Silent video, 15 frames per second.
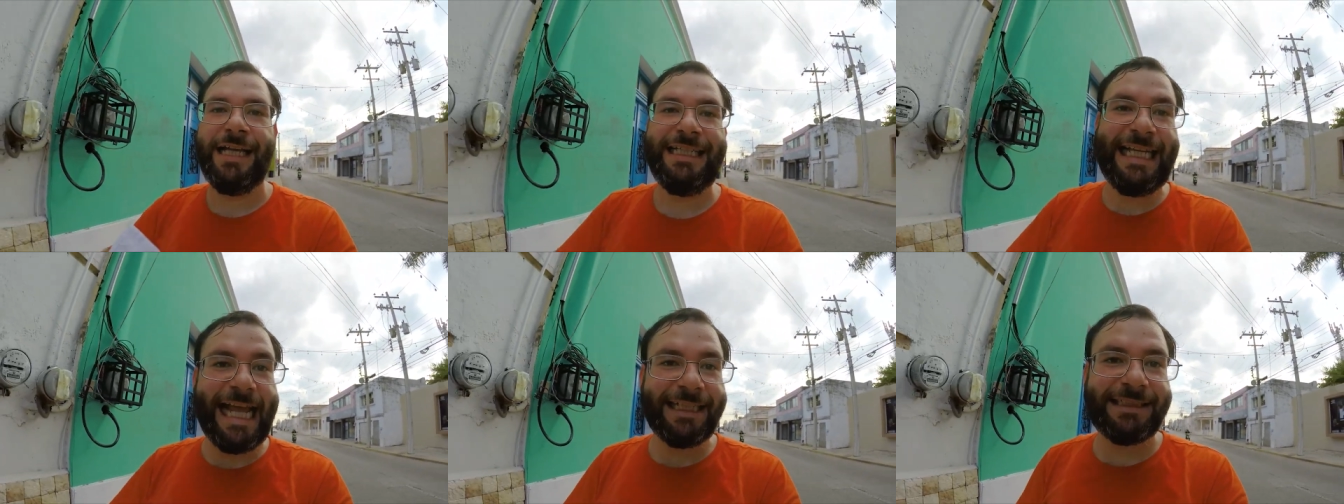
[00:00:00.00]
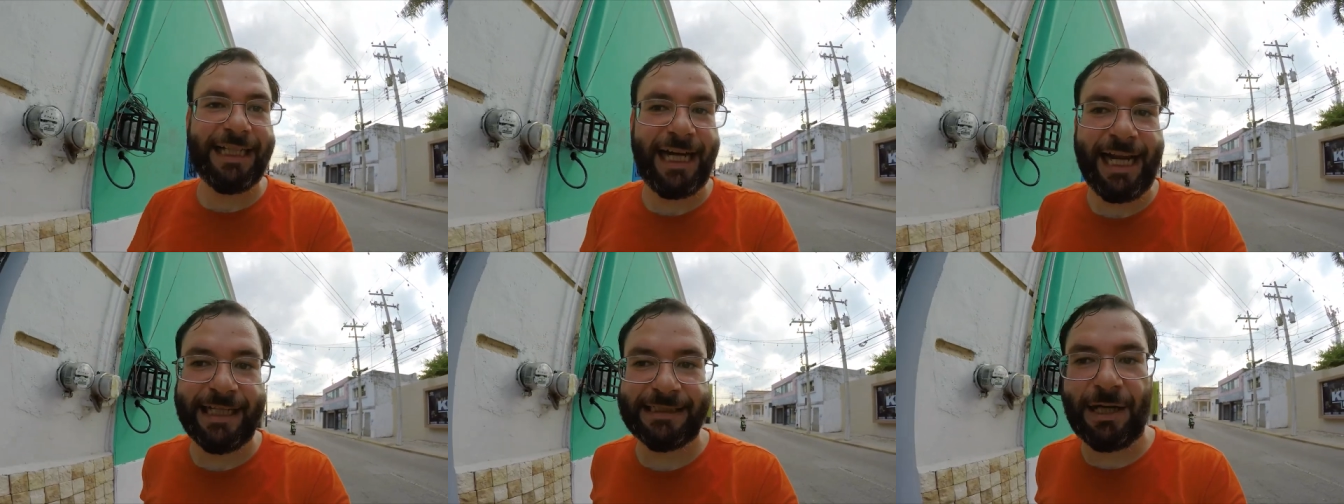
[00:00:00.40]

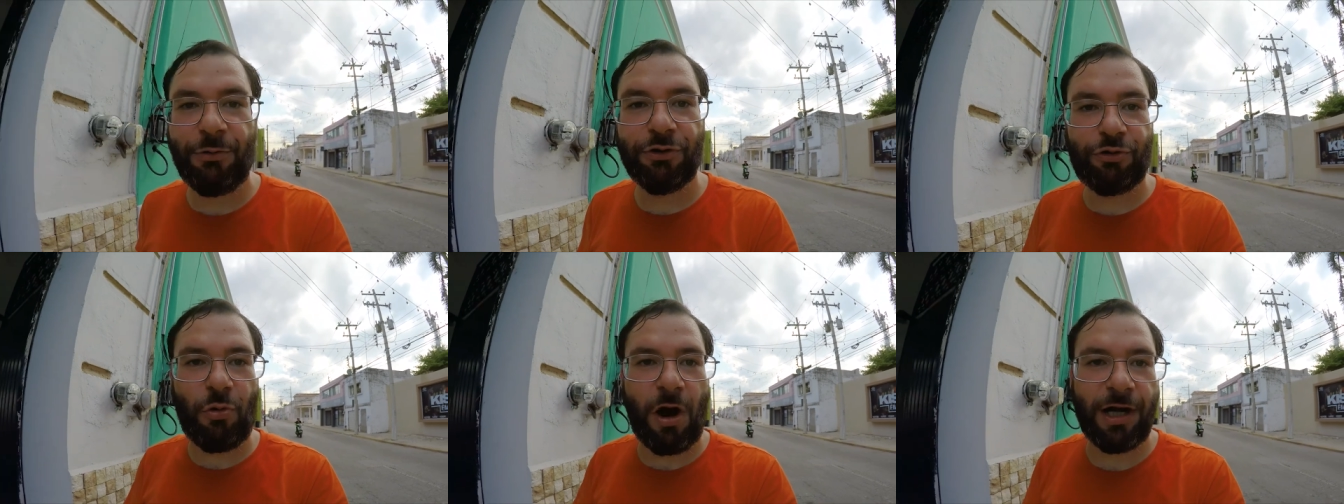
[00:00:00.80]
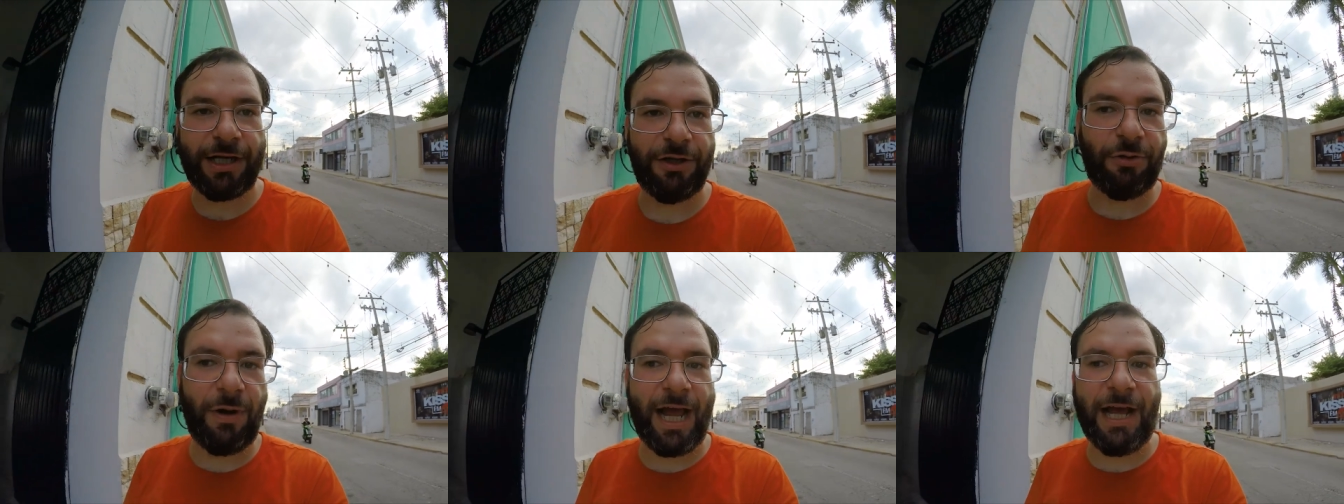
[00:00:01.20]
yesterday as I was
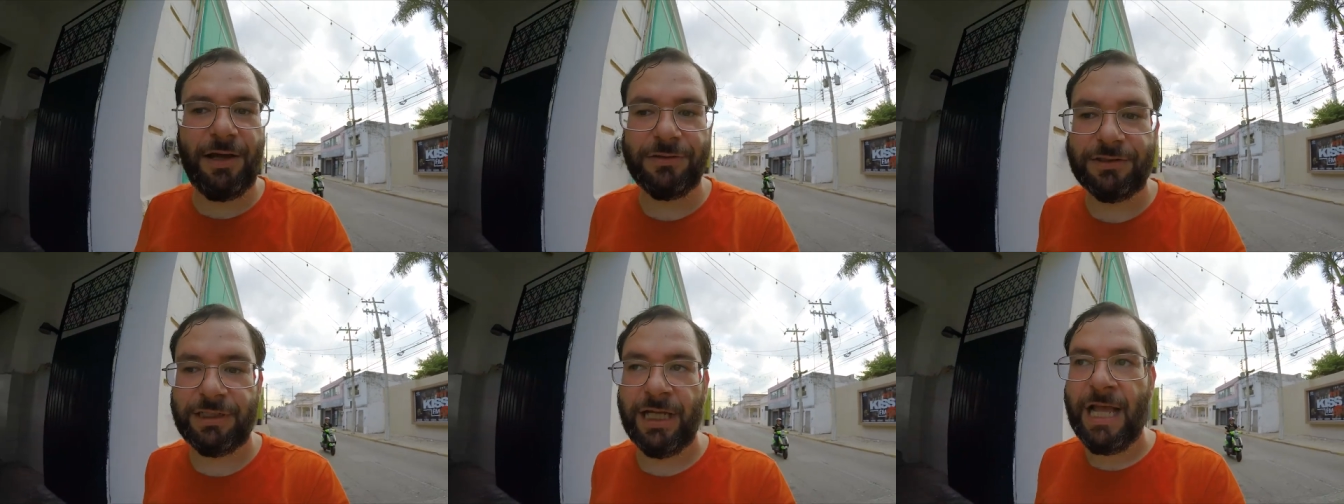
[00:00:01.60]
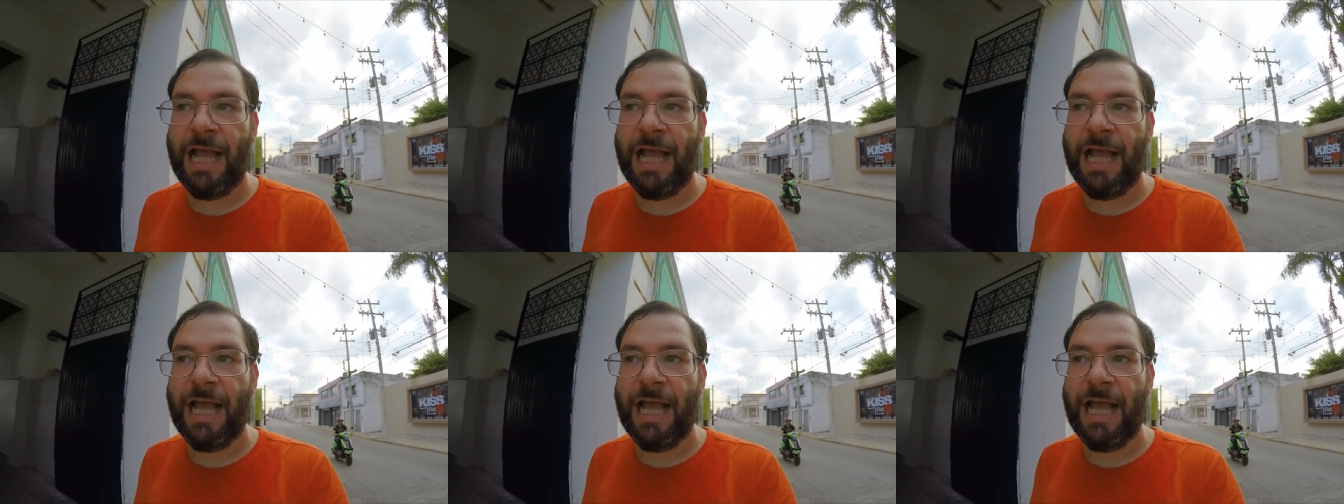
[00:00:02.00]
walking around,